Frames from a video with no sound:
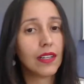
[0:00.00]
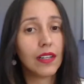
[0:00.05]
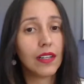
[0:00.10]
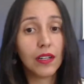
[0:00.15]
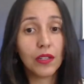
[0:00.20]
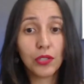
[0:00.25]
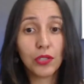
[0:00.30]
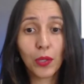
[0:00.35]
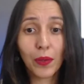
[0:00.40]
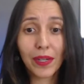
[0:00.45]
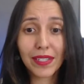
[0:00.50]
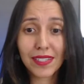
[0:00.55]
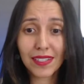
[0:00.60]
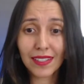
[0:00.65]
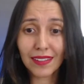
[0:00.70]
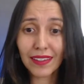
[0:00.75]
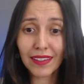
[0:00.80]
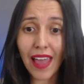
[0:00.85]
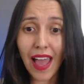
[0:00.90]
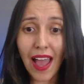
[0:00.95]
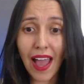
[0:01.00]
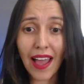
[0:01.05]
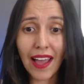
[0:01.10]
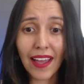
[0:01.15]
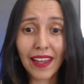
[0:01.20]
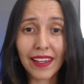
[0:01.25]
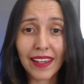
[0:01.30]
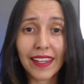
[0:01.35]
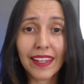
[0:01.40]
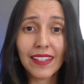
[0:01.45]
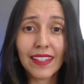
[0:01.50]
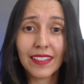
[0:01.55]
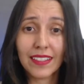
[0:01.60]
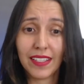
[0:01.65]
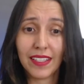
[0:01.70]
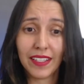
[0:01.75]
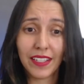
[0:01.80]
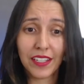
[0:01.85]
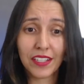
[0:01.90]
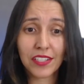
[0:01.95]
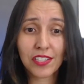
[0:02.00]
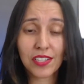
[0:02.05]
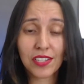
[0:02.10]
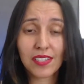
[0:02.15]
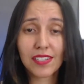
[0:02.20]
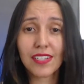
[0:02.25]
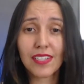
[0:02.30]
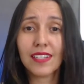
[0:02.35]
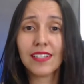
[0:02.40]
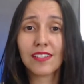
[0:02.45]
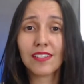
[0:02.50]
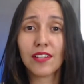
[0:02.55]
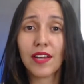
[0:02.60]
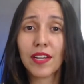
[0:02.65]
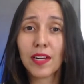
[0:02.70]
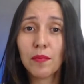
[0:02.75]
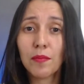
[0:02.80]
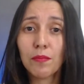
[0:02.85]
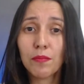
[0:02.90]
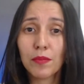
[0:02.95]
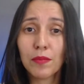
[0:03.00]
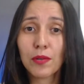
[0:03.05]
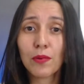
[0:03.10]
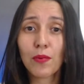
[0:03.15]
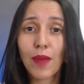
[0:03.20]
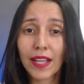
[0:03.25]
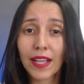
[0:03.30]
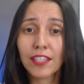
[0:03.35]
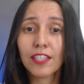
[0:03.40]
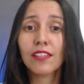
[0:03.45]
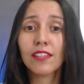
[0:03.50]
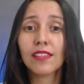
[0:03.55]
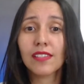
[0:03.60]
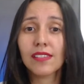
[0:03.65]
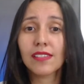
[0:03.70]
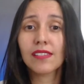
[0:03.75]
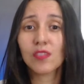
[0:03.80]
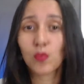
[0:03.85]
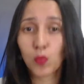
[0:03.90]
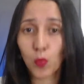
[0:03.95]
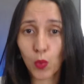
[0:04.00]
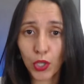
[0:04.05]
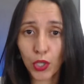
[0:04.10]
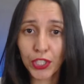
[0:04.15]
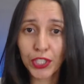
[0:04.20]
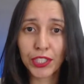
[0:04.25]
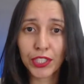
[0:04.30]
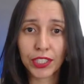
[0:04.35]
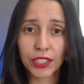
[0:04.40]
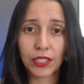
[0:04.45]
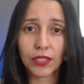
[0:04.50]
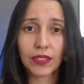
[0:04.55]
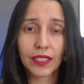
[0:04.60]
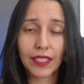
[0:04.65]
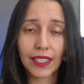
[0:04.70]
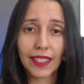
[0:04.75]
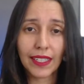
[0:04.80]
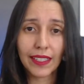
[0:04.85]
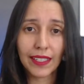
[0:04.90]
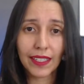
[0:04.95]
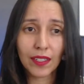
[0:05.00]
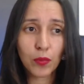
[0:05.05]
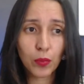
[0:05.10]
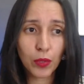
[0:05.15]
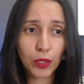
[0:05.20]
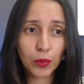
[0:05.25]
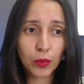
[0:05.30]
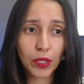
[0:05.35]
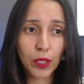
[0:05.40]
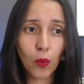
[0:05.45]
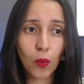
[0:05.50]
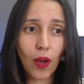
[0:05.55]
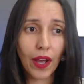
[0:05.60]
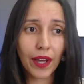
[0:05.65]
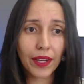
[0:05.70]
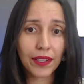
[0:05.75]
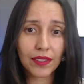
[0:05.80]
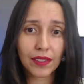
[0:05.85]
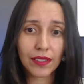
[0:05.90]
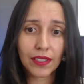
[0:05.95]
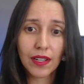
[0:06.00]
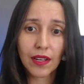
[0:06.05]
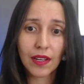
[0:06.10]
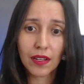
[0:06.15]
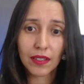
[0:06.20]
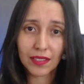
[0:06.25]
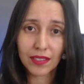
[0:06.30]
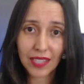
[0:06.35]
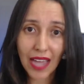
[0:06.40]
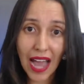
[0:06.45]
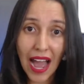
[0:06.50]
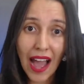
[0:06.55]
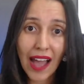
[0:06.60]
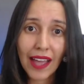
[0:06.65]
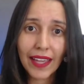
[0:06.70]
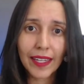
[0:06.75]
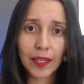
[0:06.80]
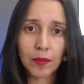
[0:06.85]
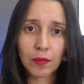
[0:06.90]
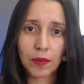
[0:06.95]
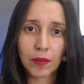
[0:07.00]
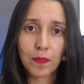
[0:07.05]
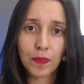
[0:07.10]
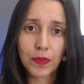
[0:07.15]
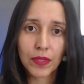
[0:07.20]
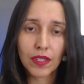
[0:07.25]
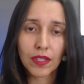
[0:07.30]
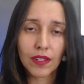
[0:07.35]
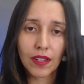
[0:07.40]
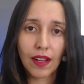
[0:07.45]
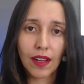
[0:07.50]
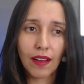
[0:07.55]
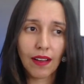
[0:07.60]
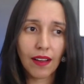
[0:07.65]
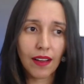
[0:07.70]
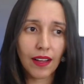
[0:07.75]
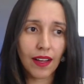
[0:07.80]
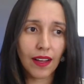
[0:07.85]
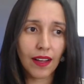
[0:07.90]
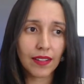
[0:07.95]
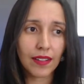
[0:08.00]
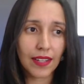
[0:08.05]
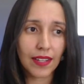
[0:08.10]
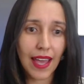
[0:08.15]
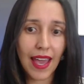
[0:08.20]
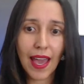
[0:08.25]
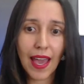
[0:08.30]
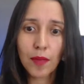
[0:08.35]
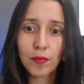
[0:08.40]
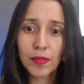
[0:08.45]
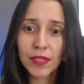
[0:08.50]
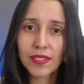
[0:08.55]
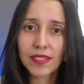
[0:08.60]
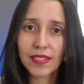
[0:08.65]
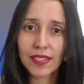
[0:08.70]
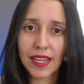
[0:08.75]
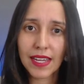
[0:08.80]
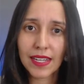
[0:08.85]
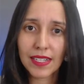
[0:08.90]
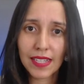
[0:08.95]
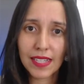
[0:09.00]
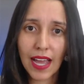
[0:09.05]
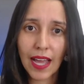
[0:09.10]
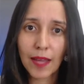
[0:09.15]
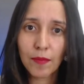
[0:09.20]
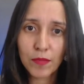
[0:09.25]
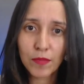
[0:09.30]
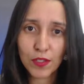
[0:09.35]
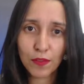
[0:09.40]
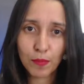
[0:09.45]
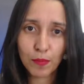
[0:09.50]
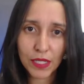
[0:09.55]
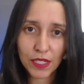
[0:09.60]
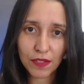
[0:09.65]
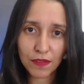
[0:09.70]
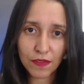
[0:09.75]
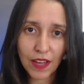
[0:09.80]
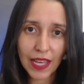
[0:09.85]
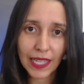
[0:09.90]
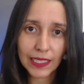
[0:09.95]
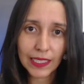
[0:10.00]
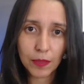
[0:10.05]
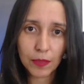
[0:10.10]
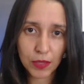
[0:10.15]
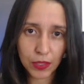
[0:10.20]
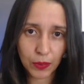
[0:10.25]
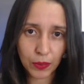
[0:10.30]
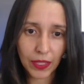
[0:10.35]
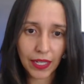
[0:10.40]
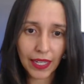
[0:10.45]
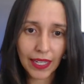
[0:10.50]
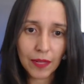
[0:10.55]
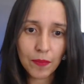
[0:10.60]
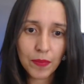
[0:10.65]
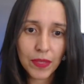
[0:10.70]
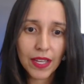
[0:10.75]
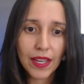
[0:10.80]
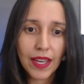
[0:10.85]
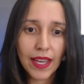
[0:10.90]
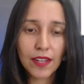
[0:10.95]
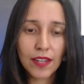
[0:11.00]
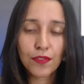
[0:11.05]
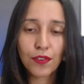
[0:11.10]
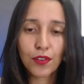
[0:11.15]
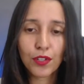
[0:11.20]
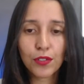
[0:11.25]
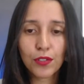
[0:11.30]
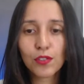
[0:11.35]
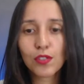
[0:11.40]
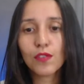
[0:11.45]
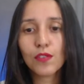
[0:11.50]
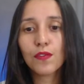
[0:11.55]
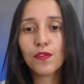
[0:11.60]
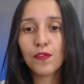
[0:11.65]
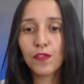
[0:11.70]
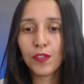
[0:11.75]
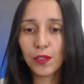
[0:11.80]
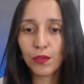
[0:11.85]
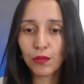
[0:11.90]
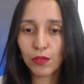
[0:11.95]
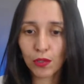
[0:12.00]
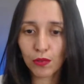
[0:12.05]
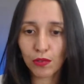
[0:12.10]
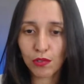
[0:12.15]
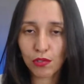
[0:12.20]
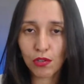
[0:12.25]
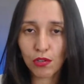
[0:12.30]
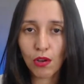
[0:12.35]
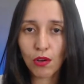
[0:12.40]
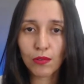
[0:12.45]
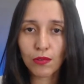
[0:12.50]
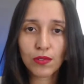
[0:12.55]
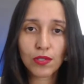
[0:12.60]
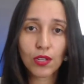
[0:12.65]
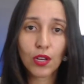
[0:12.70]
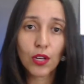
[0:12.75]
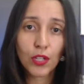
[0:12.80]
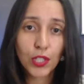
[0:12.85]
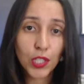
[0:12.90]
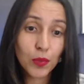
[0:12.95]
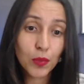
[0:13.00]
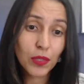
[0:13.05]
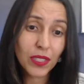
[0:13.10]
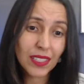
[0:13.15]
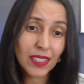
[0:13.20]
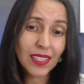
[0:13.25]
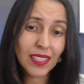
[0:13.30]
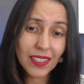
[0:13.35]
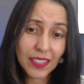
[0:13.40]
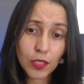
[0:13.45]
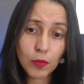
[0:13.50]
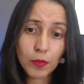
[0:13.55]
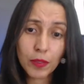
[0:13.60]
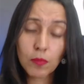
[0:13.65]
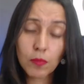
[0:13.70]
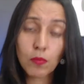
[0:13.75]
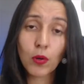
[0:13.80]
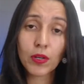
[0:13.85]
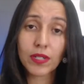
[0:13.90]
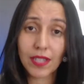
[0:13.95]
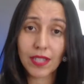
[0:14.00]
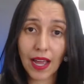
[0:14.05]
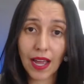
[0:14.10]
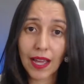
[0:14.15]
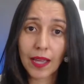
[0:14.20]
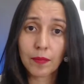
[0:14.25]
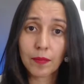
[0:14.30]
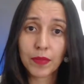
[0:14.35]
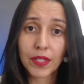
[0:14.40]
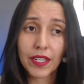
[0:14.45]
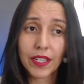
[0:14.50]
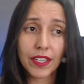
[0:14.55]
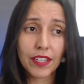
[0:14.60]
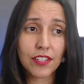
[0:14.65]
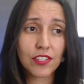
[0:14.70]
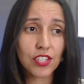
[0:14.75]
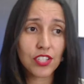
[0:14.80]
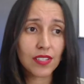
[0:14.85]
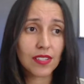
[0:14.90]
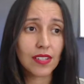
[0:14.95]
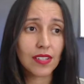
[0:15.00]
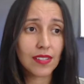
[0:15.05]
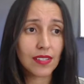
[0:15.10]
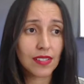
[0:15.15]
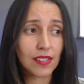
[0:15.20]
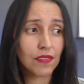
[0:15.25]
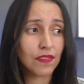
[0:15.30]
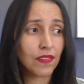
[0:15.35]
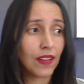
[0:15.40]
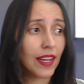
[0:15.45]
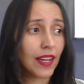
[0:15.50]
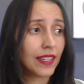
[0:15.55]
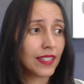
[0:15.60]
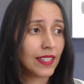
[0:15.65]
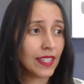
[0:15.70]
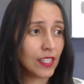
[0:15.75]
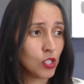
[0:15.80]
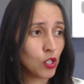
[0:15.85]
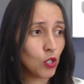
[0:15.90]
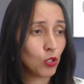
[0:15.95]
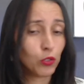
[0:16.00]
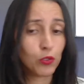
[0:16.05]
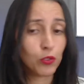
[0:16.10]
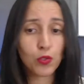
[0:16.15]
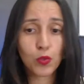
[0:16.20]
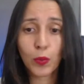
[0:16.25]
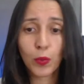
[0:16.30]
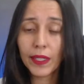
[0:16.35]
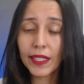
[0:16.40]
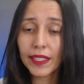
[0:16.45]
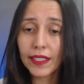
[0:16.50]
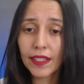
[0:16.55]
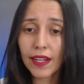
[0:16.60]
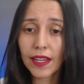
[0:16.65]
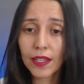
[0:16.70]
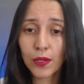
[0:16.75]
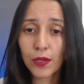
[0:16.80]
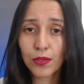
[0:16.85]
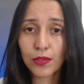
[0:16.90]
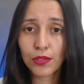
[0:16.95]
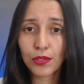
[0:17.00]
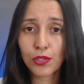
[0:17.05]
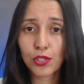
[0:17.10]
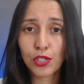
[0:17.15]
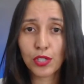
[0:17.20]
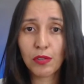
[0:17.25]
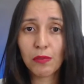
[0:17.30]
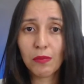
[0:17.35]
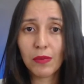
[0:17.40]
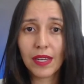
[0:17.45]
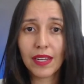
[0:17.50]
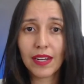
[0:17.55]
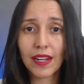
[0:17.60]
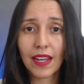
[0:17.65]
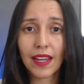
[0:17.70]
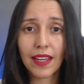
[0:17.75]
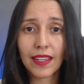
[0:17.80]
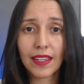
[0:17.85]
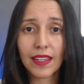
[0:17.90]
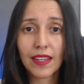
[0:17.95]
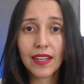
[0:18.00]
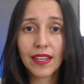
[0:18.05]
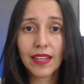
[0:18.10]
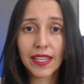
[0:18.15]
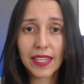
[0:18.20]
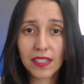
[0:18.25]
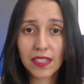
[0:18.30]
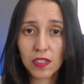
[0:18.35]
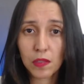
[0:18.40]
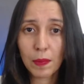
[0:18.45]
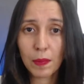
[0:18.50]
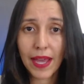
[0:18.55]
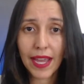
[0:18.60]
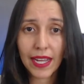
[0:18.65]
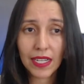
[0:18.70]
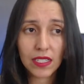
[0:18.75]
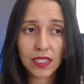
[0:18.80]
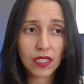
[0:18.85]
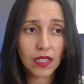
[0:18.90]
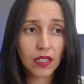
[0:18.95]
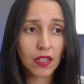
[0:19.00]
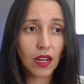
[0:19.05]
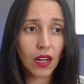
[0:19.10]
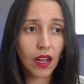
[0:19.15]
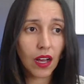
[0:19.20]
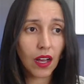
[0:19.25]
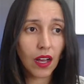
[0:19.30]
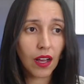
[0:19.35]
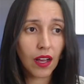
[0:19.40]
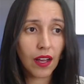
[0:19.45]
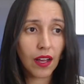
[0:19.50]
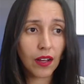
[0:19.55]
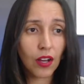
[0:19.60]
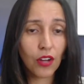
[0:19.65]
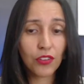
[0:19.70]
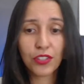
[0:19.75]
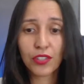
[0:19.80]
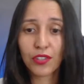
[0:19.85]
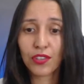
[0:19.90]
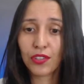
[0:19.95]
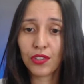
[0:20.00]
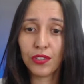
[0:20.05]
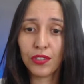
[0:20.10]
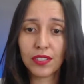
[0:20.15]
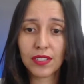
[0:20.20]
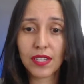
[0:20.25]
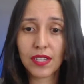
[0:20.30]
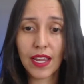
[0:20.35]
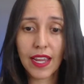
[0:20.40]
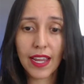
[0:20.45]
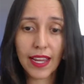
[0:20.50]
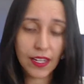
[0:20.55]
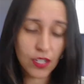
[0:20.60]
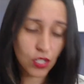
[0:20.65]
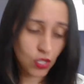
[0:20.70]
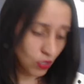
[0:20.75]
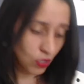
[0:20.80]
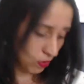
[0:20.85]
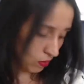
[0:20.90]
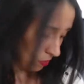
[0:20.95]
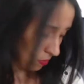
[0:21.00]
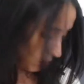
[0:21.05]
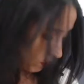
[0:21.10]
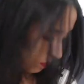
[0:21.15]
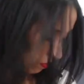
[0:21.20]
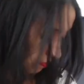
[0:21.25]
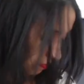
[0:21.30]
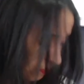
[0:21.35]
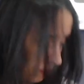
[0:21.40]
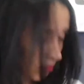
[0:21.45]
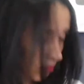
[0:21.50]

No, I didn't lie. It's just that it's not a miraculous work, okay? It will require time. Habits take time to be developed, okay? And for you to feel the results, you will need a little bit more time. It's just as if I need to lose weight and I go to the gym and I expect on the third day to